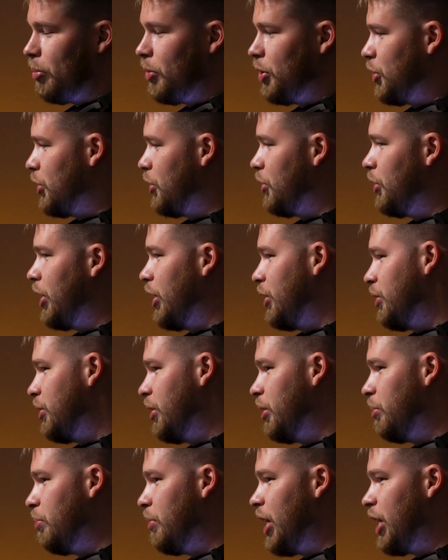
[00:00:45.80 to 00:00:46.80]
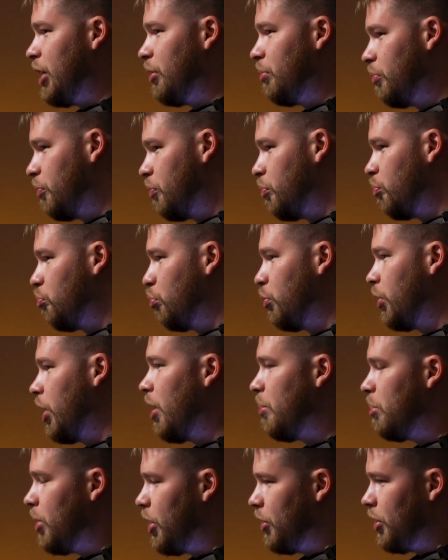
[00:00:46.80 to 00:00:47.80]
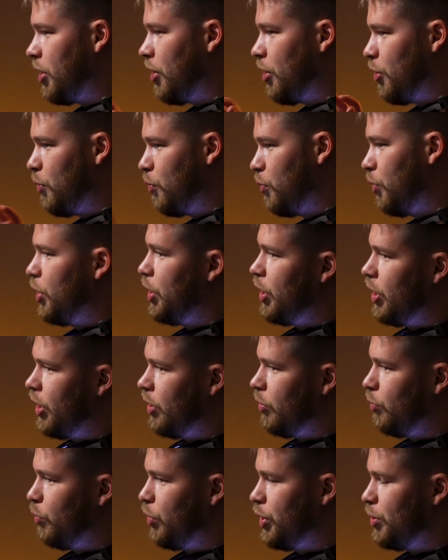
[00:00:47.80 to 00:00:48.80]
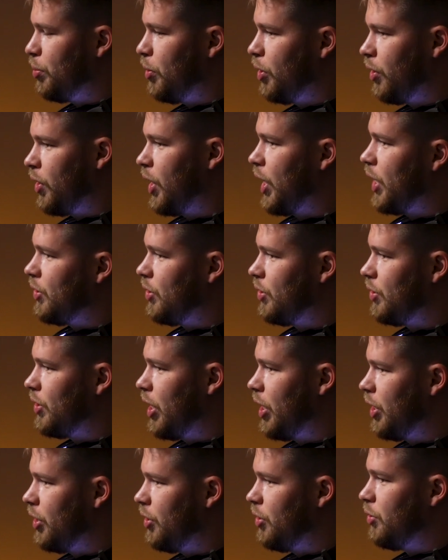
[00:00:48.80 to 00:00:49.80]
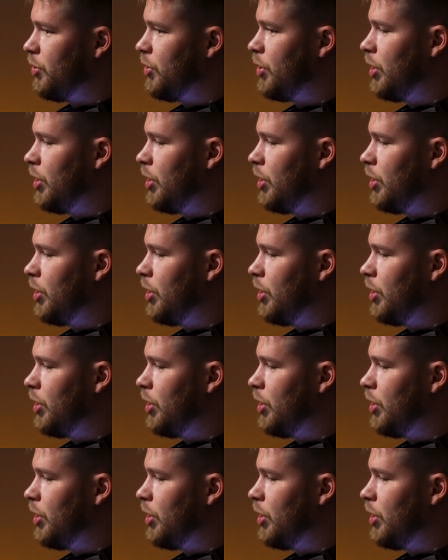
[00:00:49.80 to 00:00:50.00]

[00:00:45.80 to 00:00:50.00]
going to show you guys the main primary 3 Respawn classes that I use.